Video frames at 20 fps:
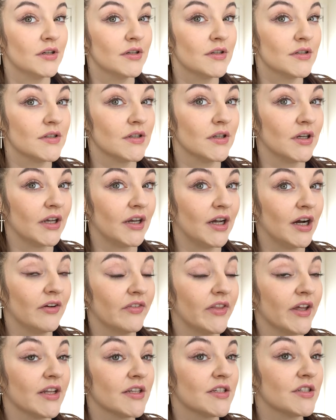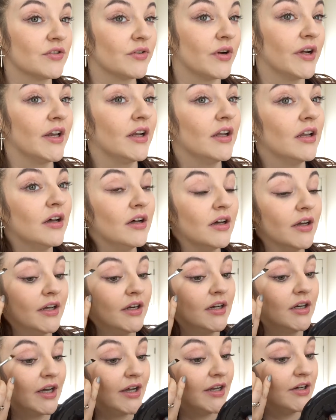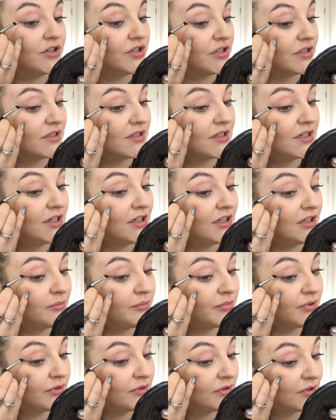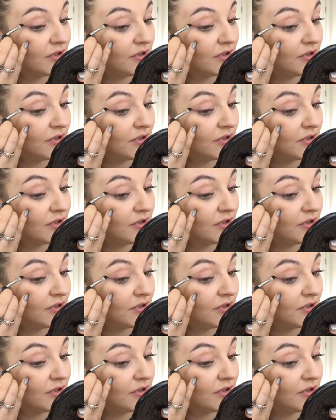So now you have that straight line, and just keep